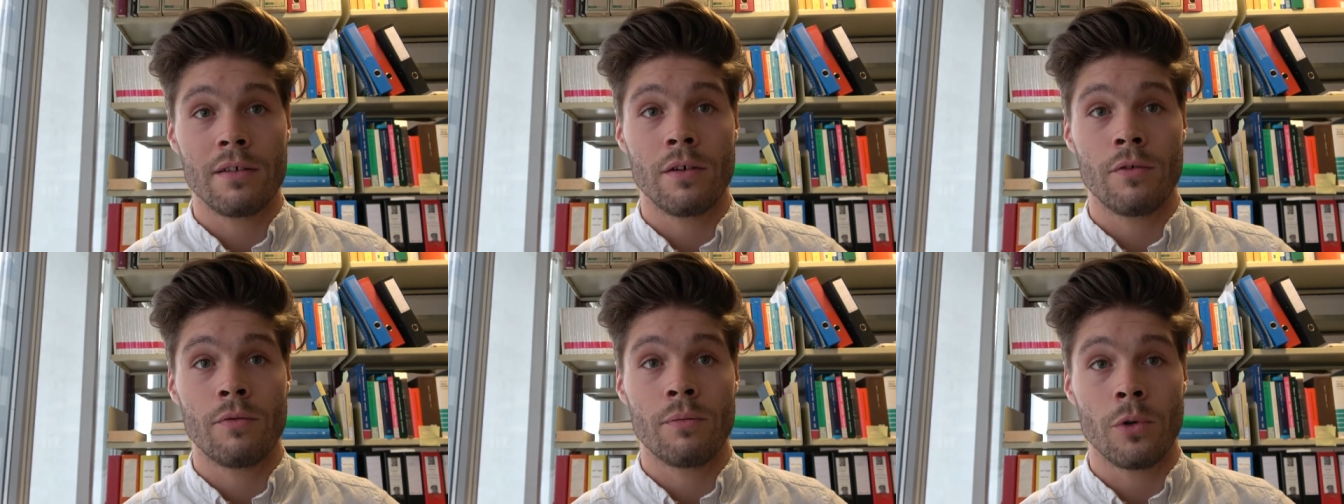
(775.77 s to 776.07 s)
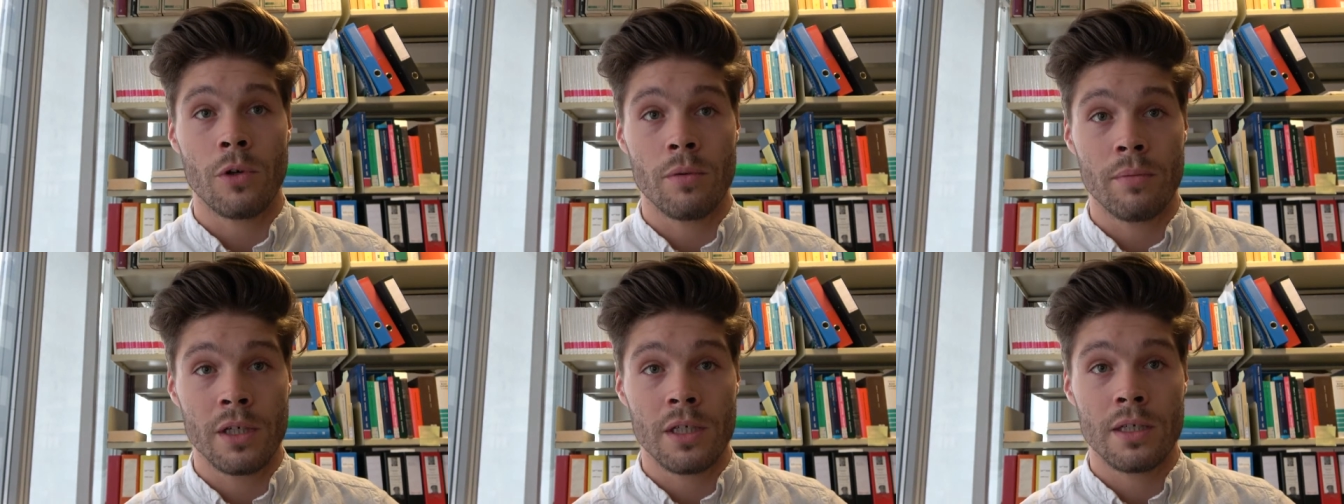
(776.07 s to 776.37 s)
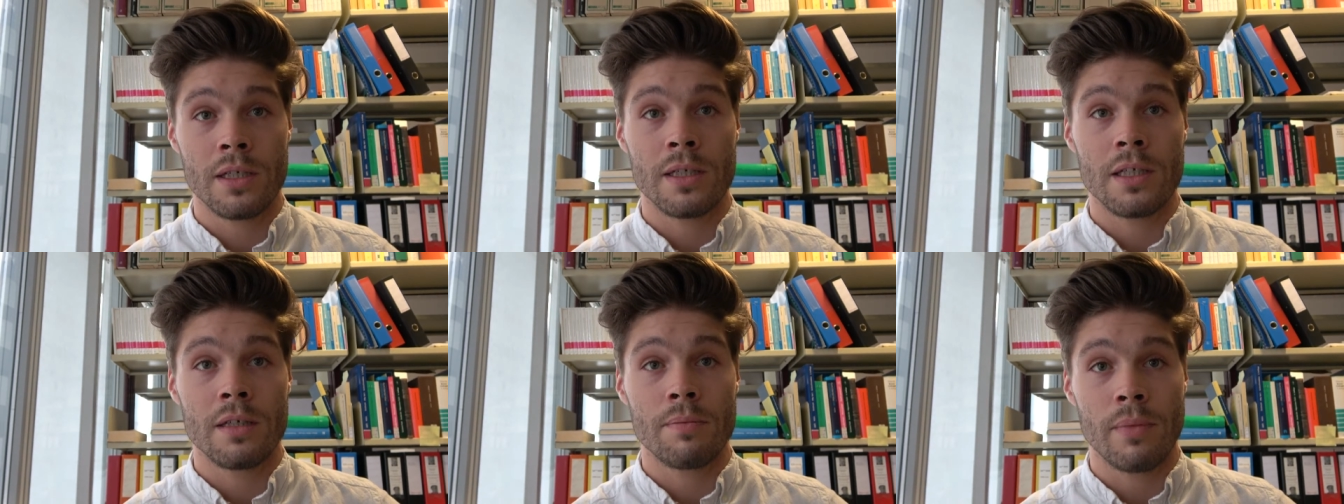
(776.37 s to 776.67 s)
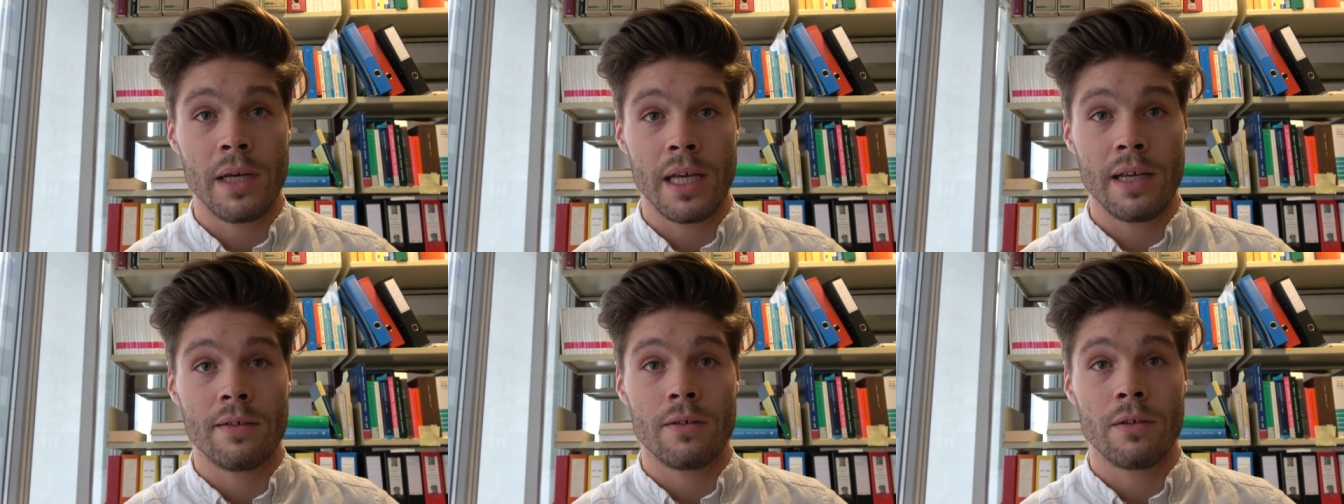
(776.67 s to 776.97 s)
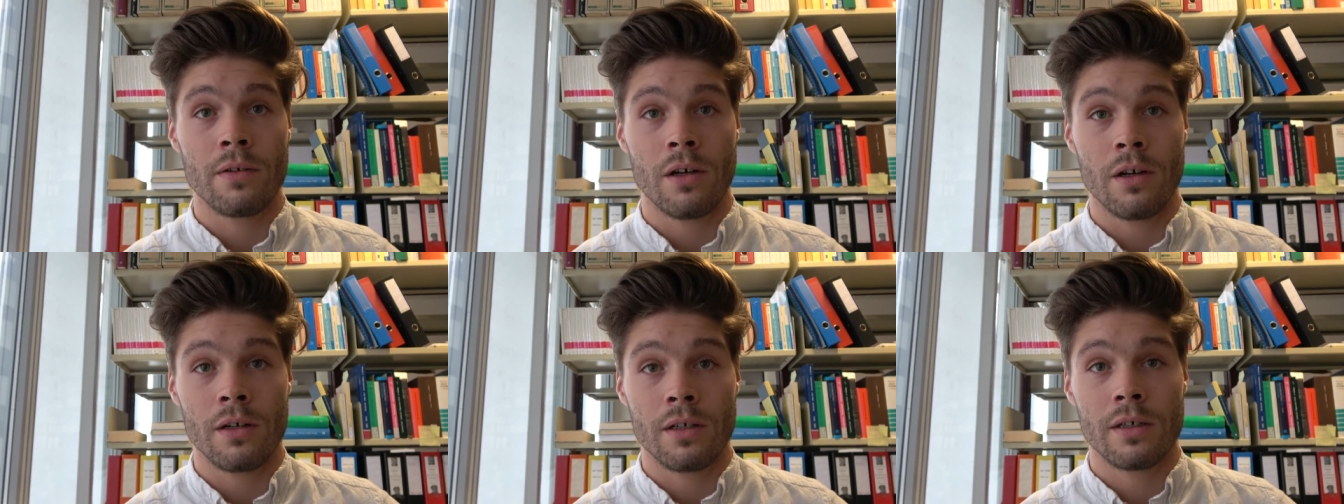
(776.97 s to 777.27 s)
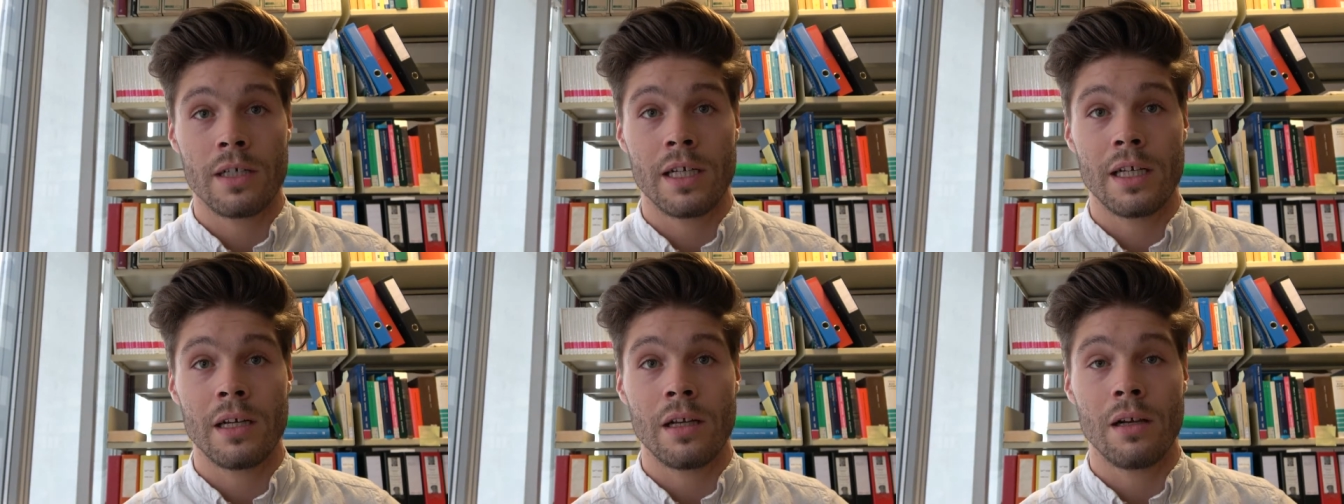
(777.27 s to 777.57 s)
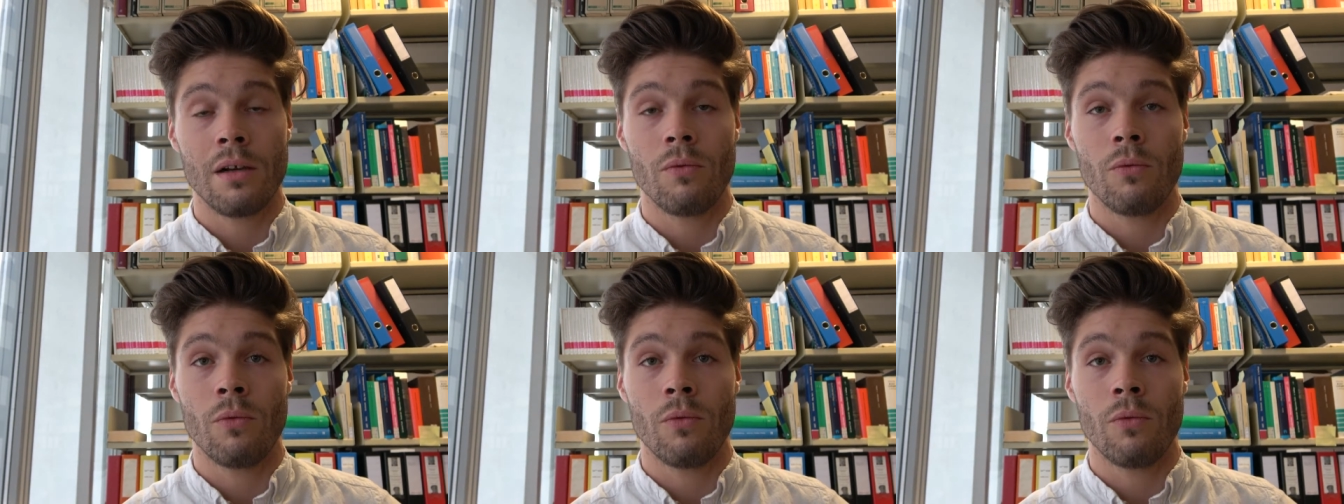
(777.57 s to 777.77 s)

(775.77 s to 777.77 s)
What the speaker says: of prohibitions based on Article